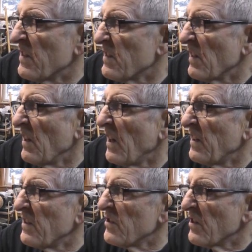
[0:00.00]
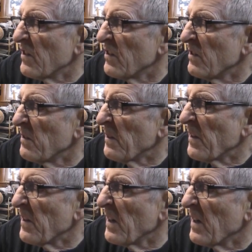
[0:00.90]
It's a lot easier to do it
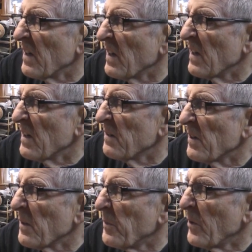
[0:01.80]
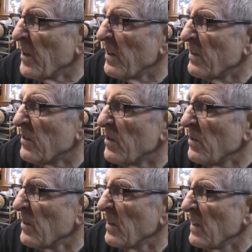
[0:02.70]
with a pointed
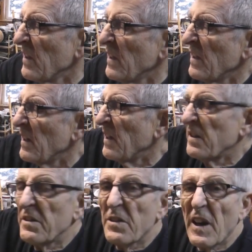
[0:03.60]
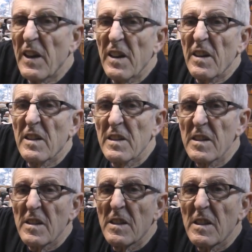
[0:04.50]
tool than to try to
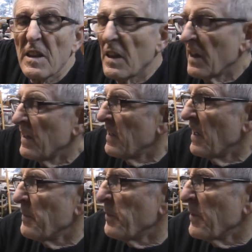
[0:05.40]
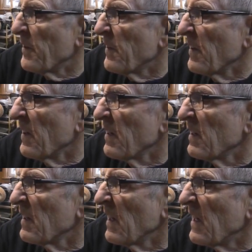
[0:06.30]
line it up with the
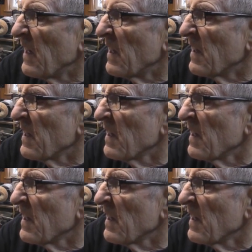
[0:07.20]
lathe.